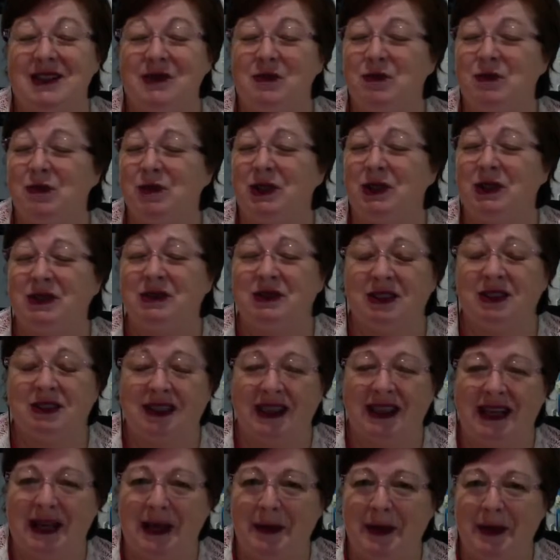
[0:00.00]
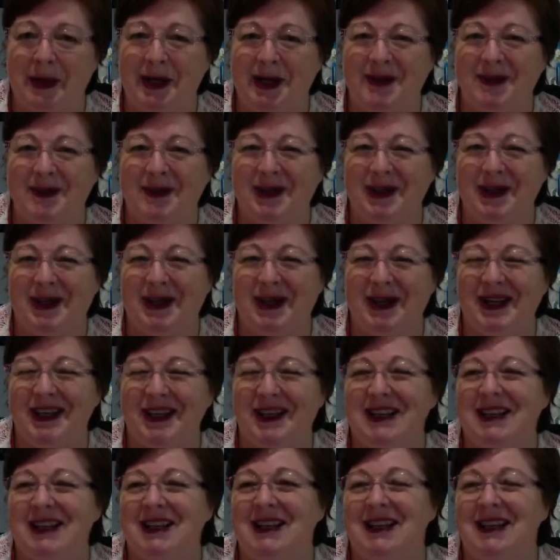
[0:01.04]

It will not happen overnight.